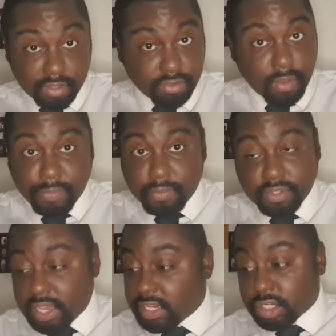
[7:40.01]
Some people
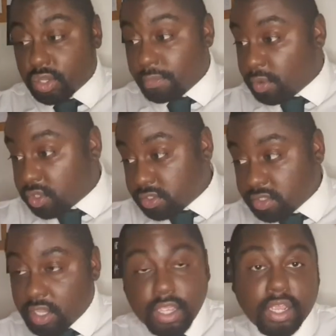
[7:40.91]
say he's not because
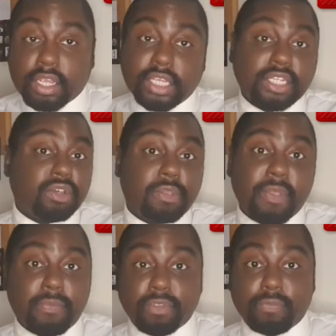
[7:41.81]
he steals
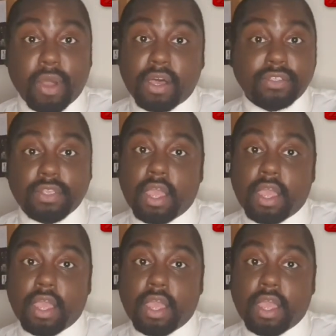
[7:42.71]
people's bars.